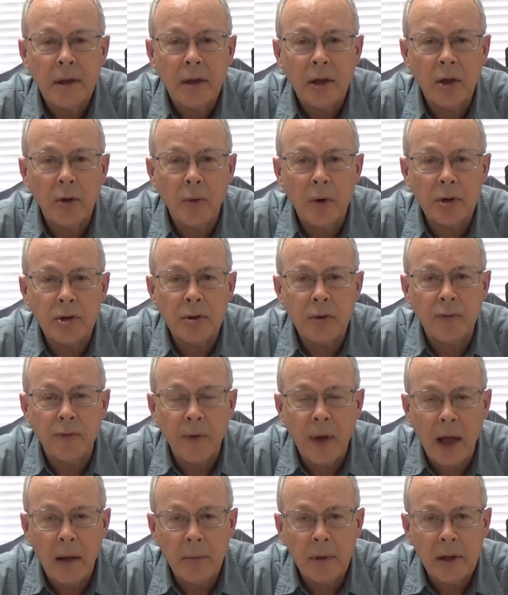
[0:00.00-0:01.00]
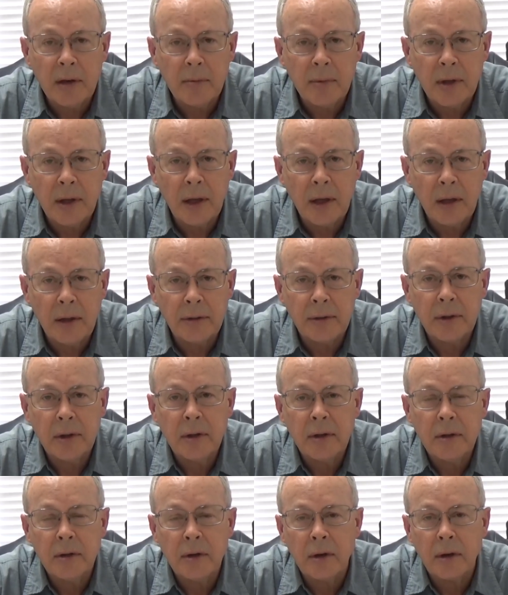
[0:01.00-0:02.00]
You want your family to be
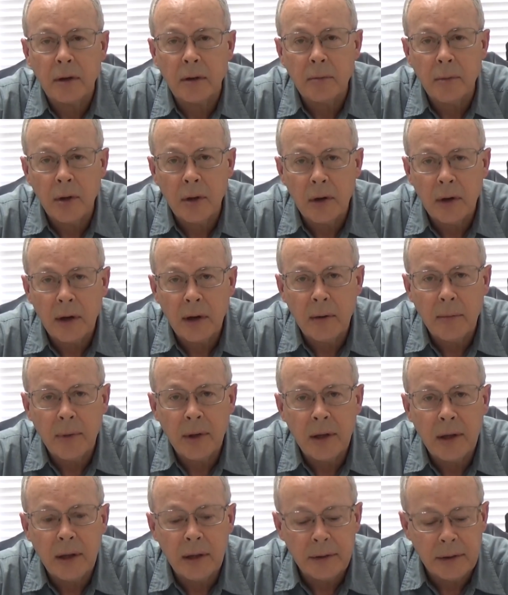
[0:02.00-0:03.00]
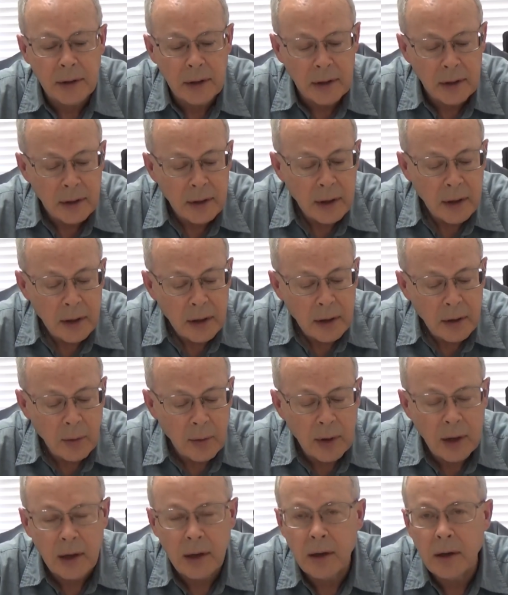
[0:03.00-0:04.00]
healthy? Your community to be healthy?
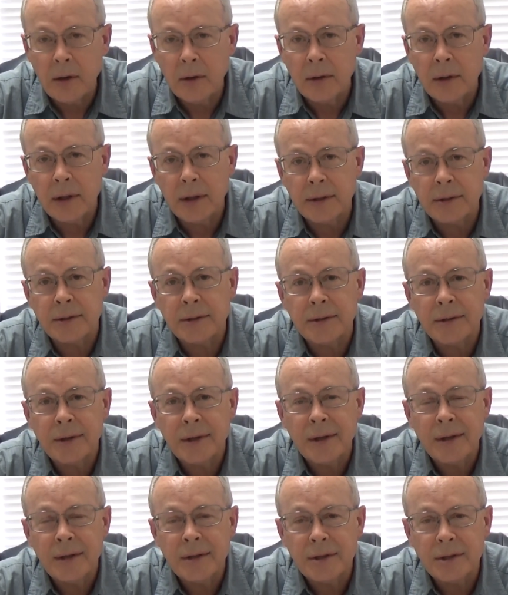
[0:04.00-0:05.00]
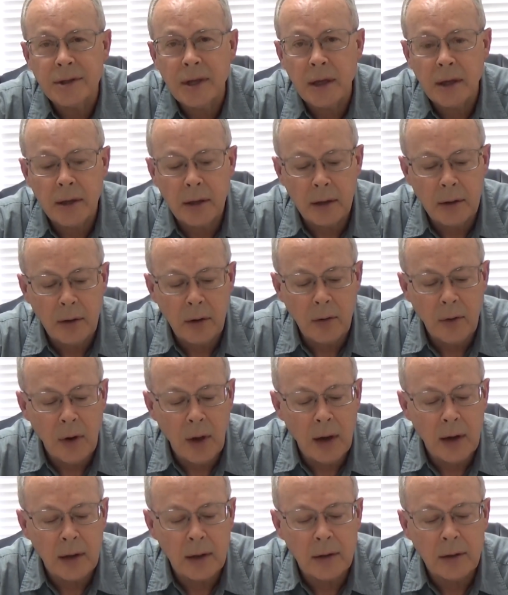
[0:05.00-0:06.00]
We need to do this. 2
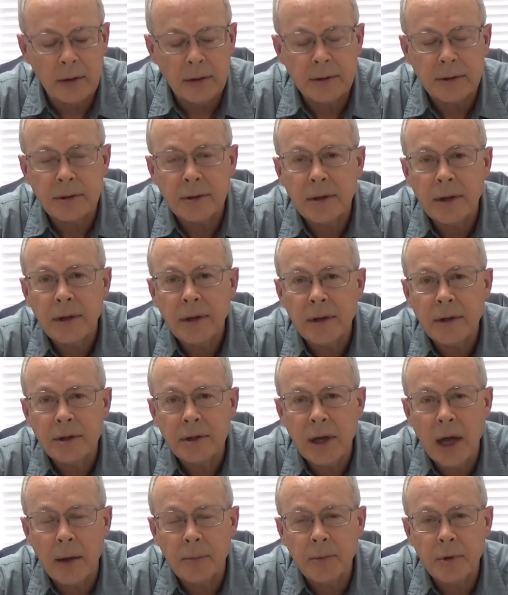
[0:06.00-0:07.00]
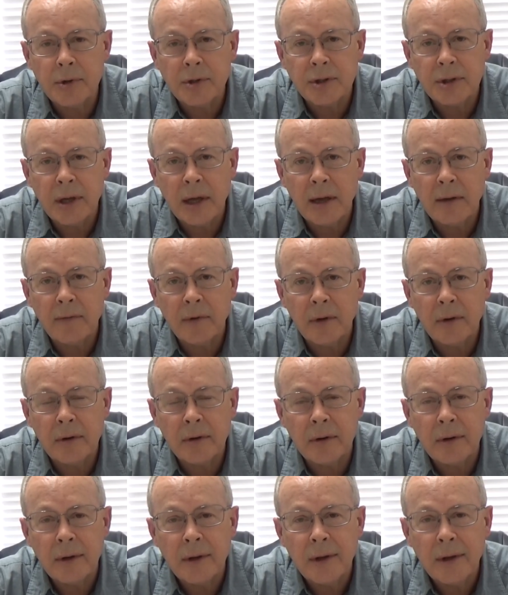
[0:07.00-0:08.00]
Chronicles chapter
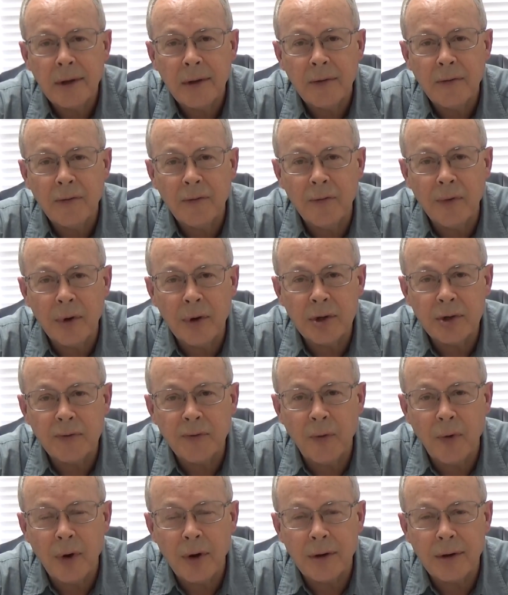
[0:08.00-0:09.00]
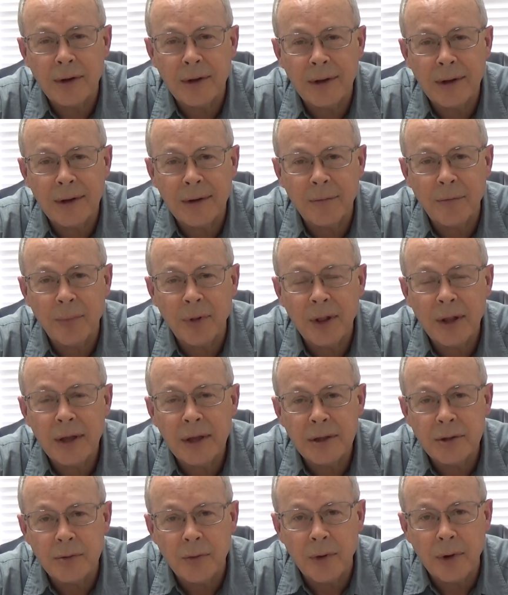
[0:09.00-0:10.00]
7, verse 14.
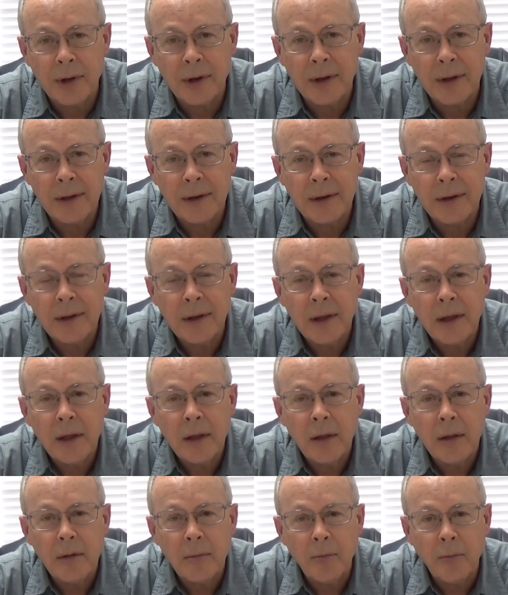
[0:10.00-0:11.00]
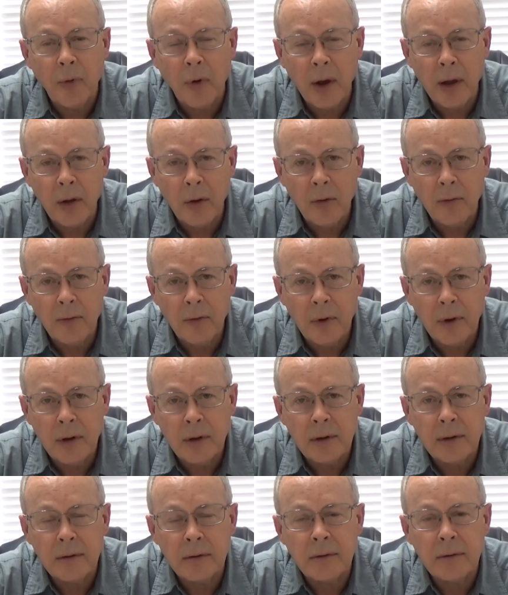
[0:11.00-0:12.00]
Please read it, pray over
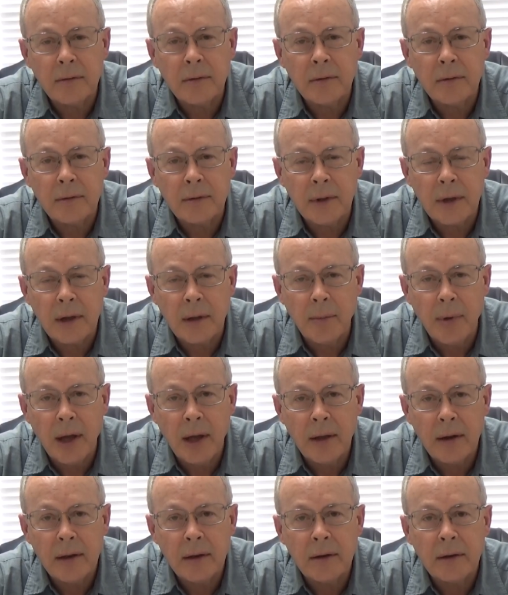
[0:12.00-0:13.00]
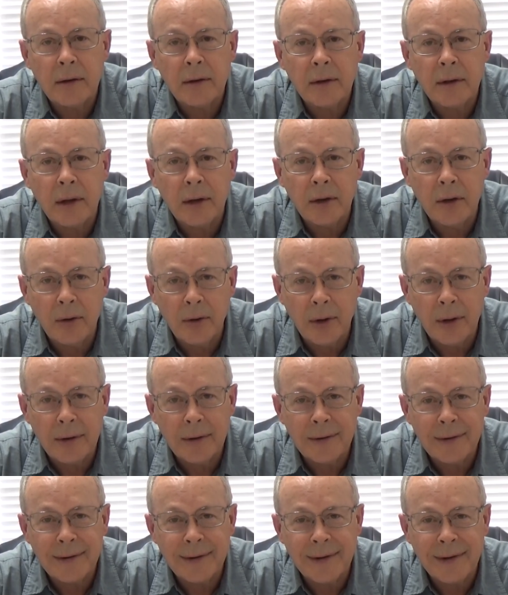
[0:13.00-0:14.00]
it, think about it, and do it.
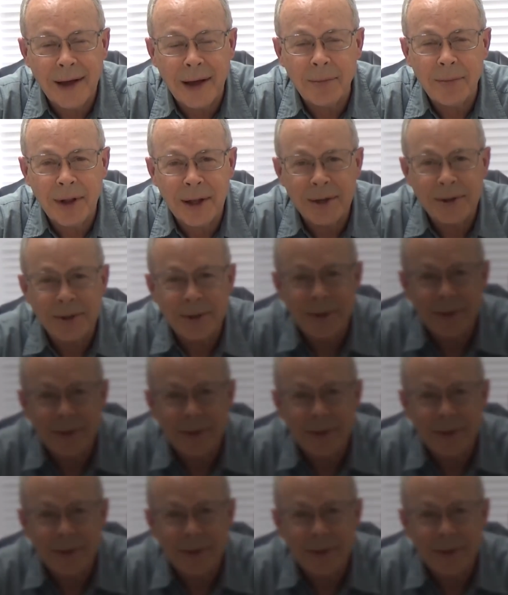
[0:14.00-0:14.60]
God bless